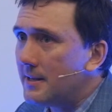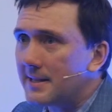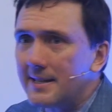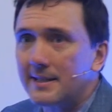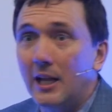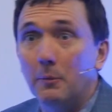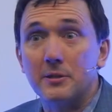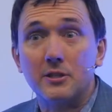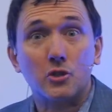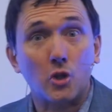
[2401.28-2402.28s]
Science can help
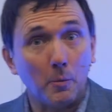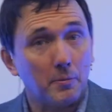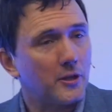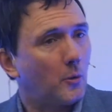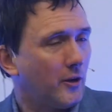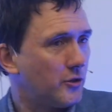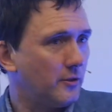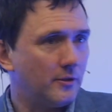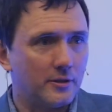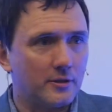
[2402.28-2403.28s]
us sharpen the
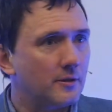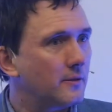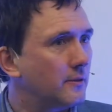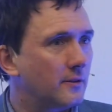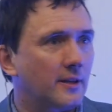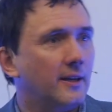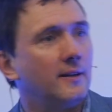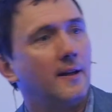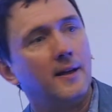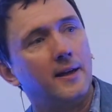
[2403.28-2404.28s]
questions,
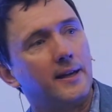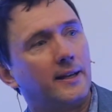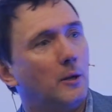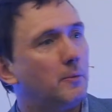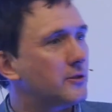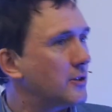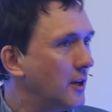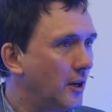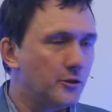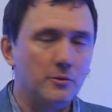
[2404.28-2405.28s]
okay? It can help us
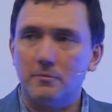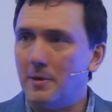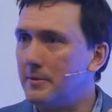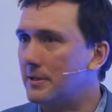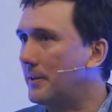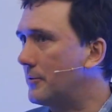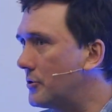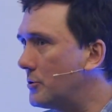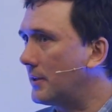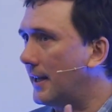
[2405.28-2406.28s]
maybe sometimes
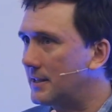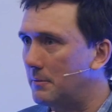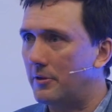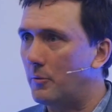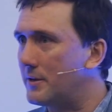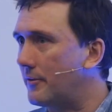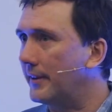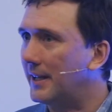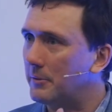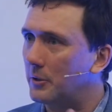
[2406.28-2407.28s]
adjudicate some of the ways of
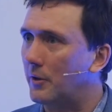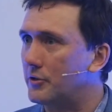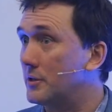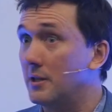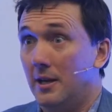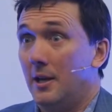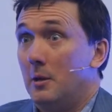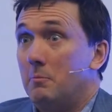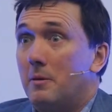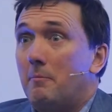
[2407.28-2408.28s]
thinking about the questions,
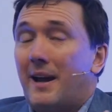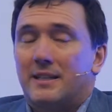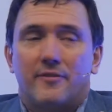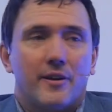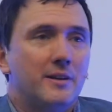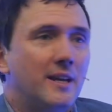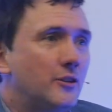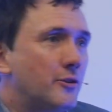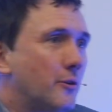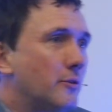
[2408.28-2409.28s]
but by its very
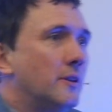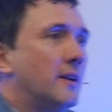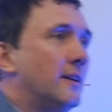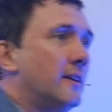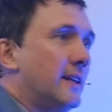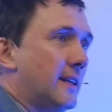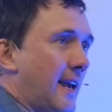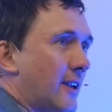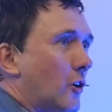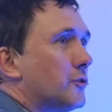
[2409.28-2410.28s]
nature, it
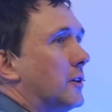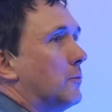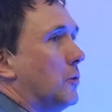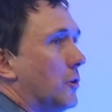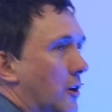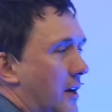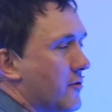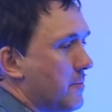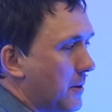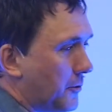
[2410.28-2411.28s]
cannot and will not
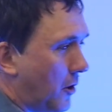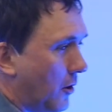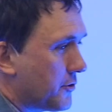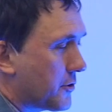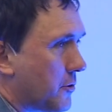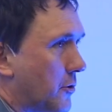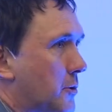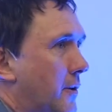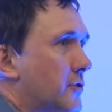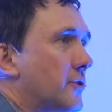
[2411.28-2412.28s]
ever be able to answer
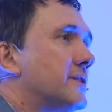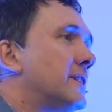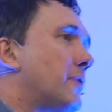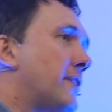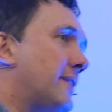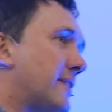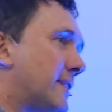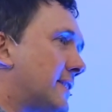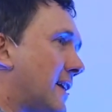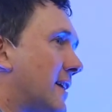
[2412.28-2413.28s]
those questions. And if we think that
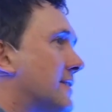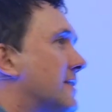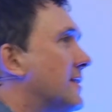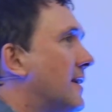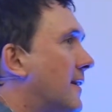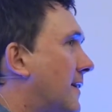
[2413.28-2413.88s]
it does,